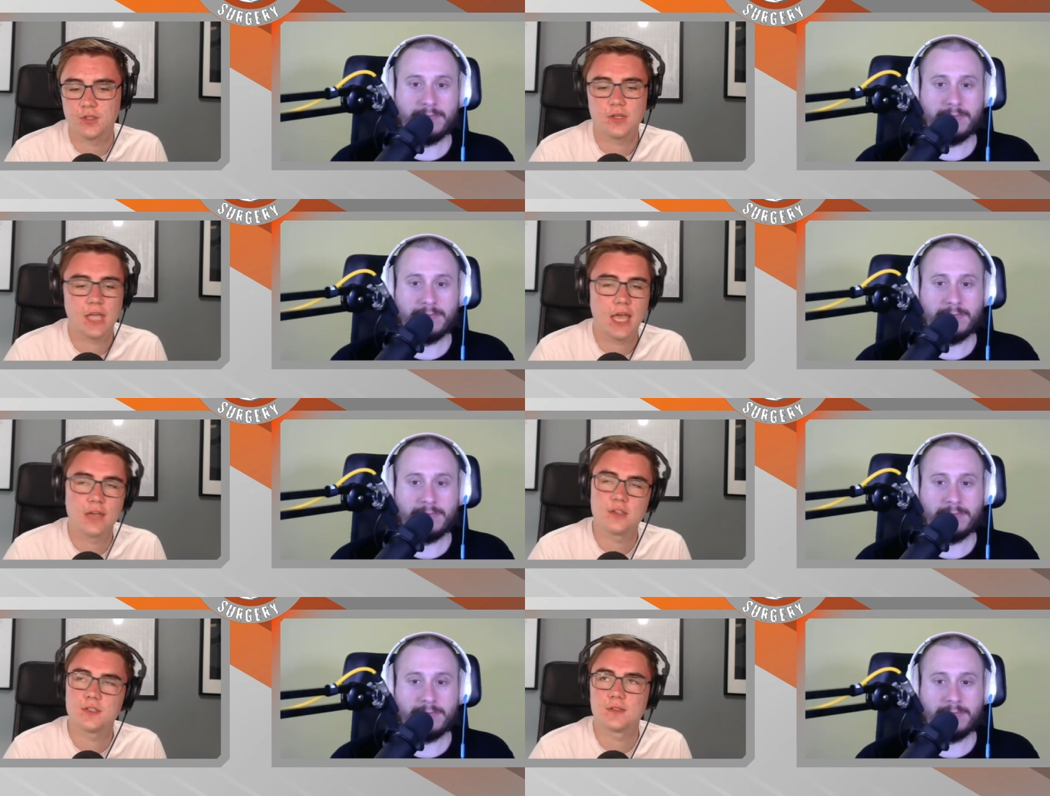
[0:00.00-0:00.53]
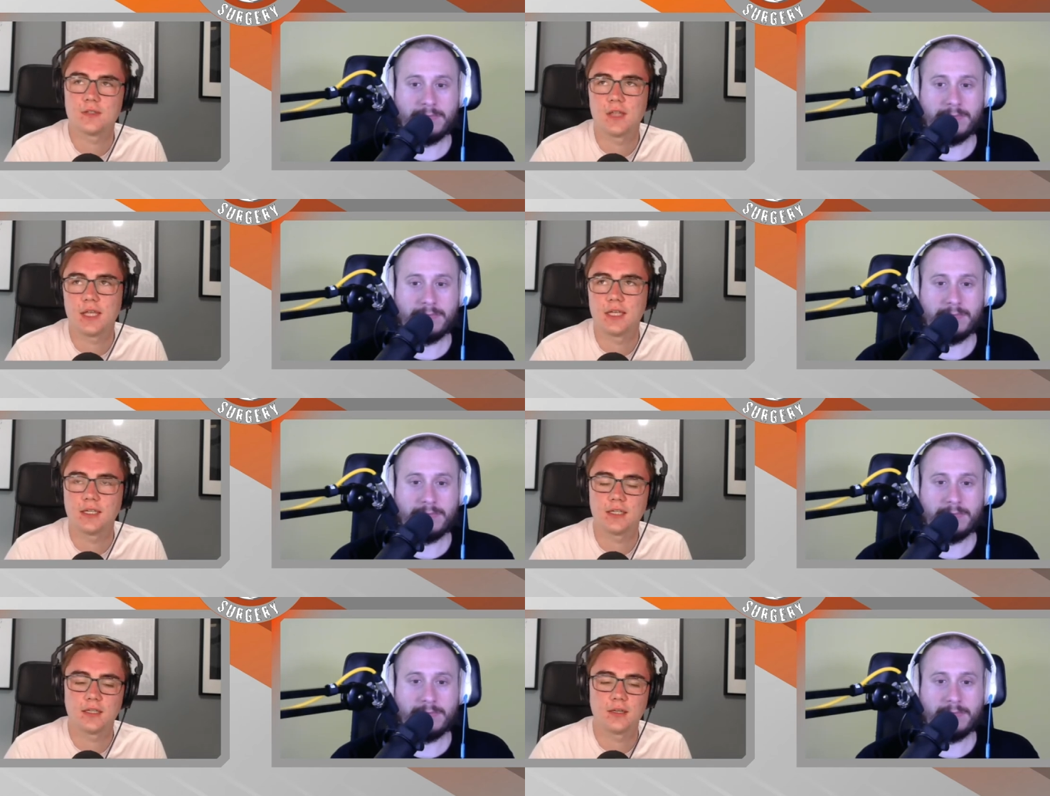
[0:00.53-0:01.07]
Speaker 1: You can't just
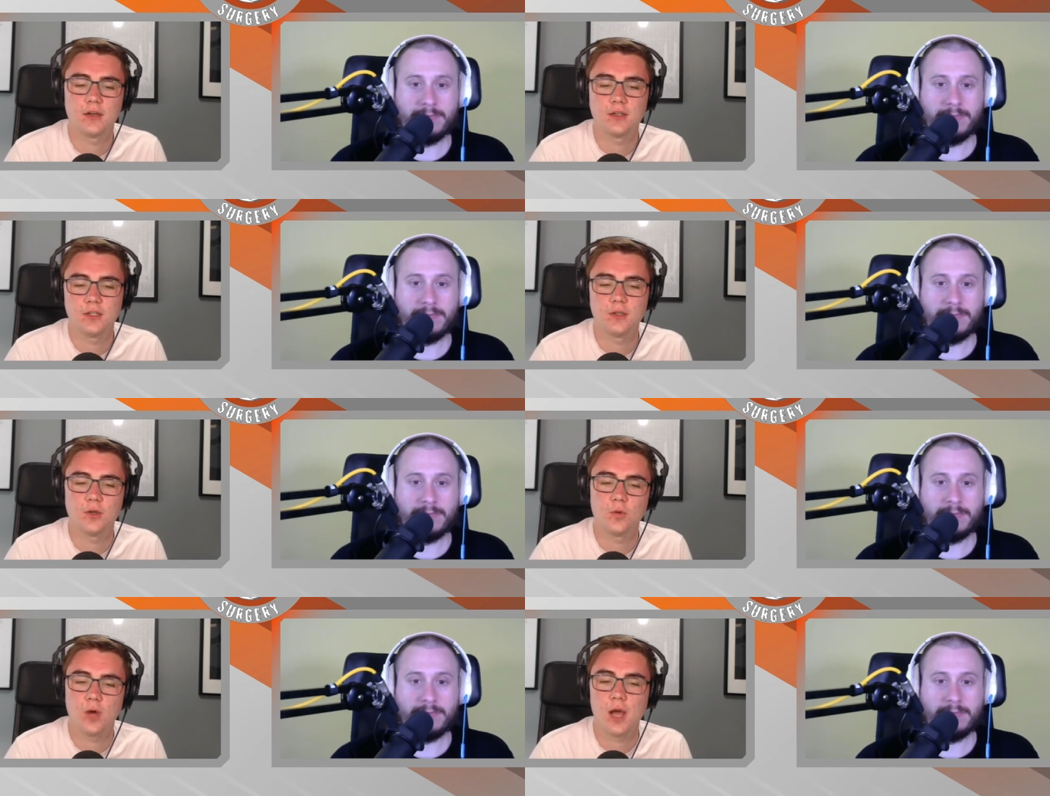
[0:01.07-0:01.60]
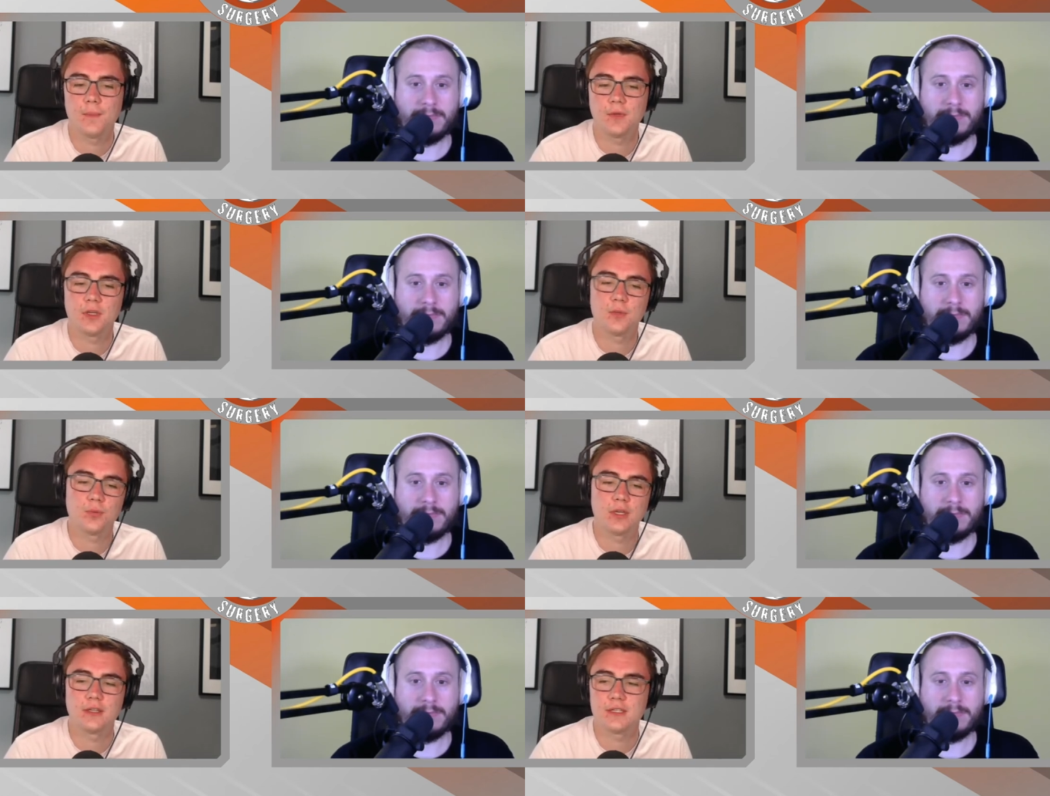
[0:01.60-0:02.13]
like, oh, you know what, I'm
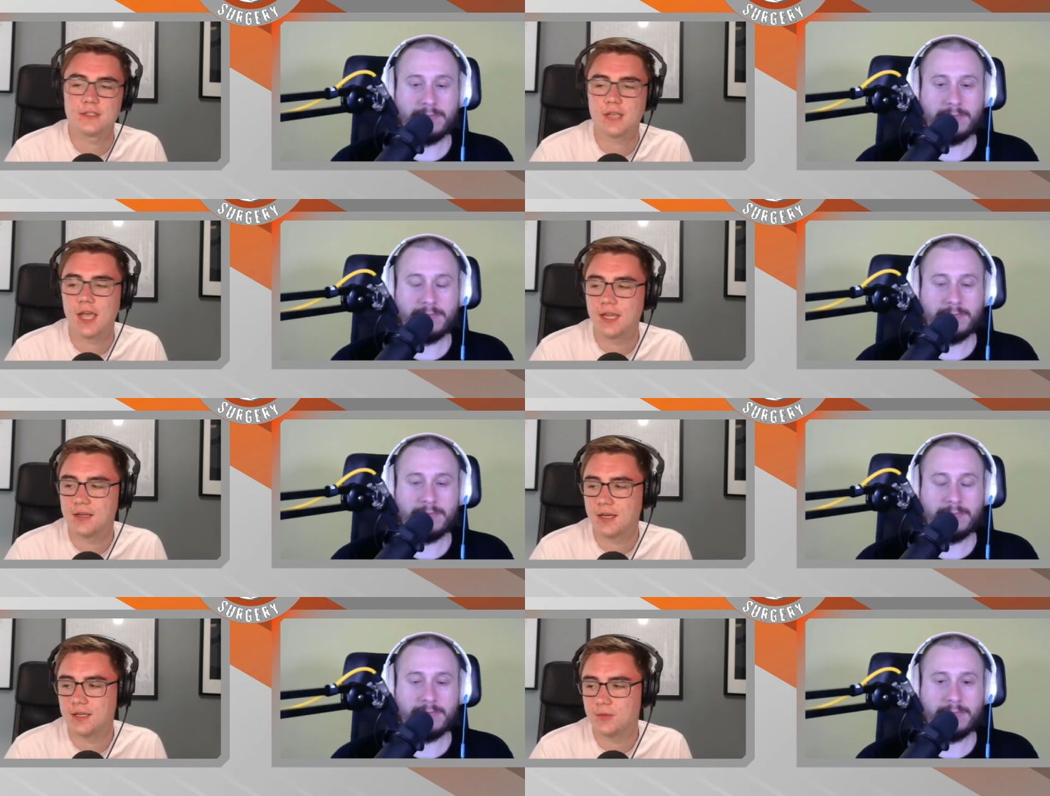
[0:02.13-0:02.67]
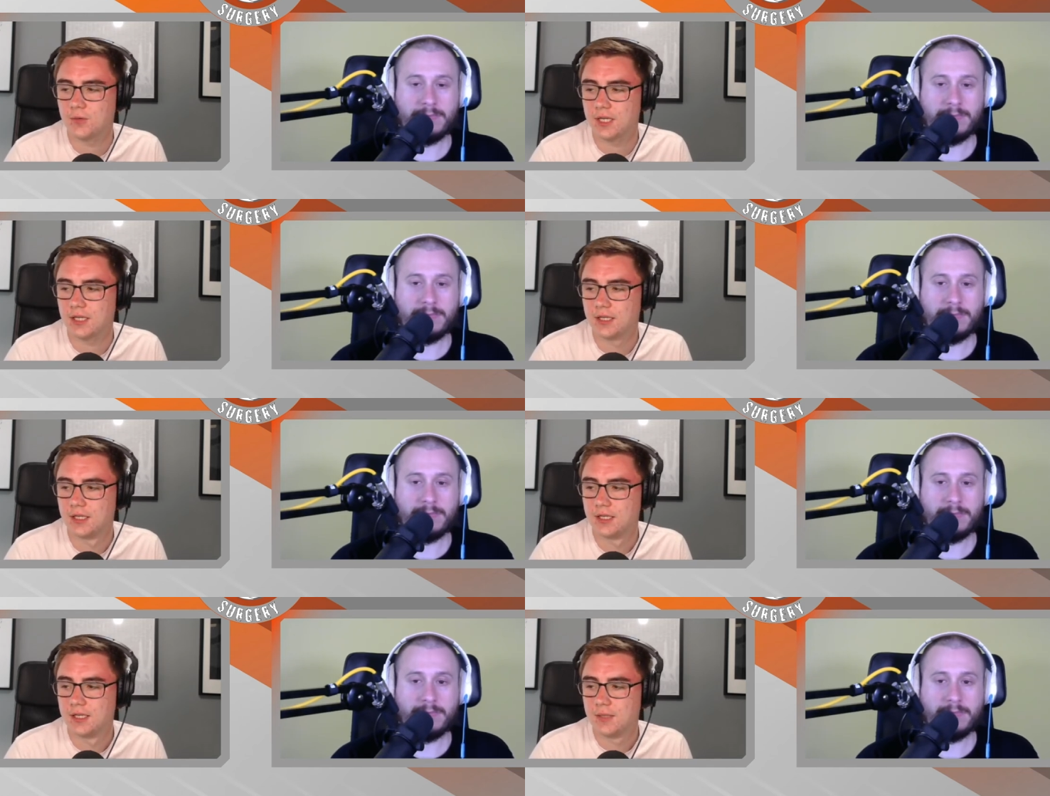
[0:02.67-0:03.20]
gonna bring this guy in
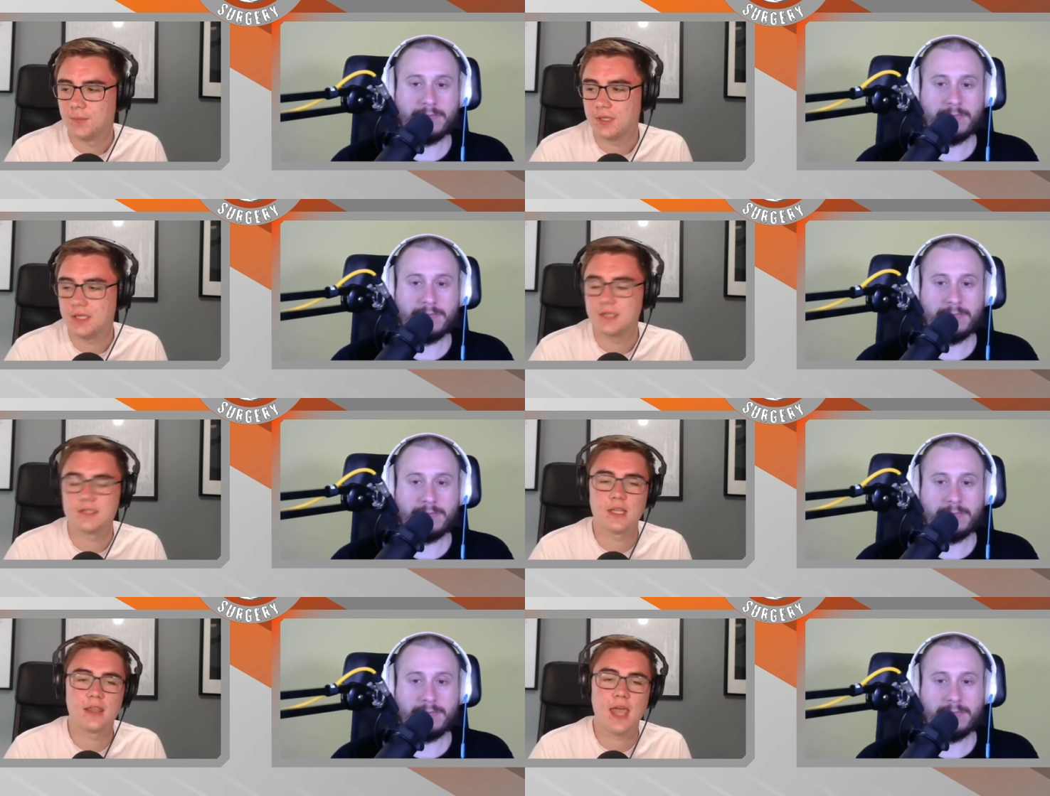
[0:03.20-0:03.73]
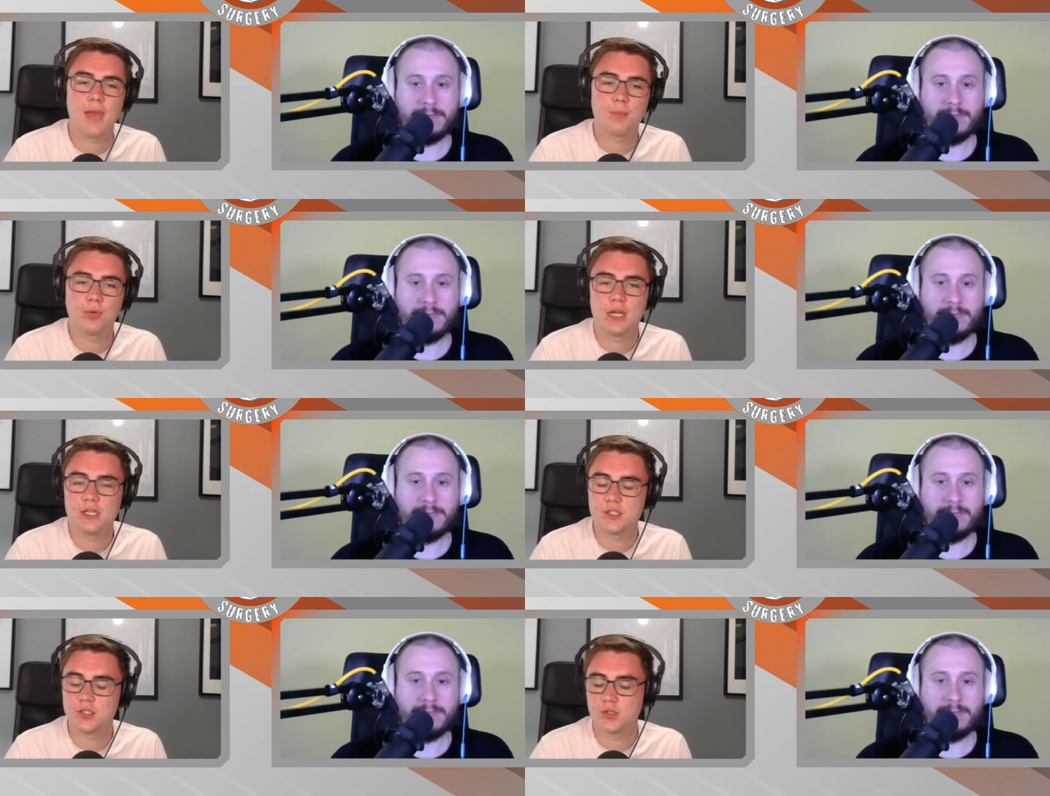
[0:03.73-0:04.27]
anyway. Because then that
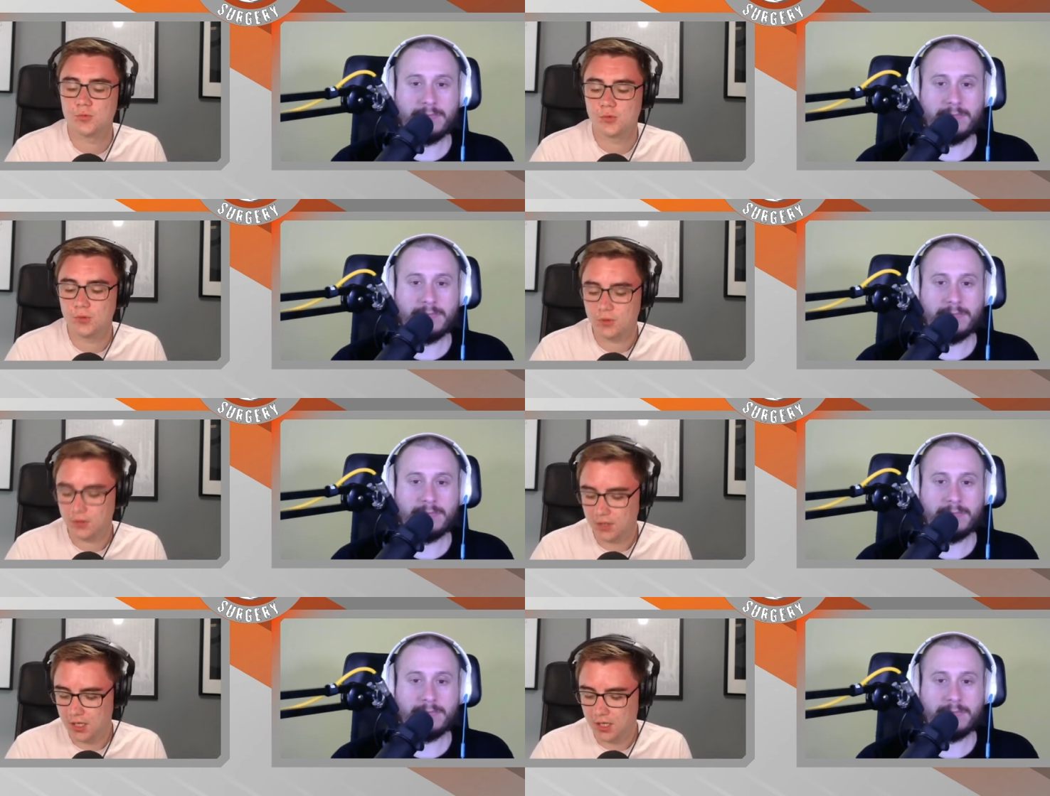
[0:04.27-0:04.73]
breaks your rule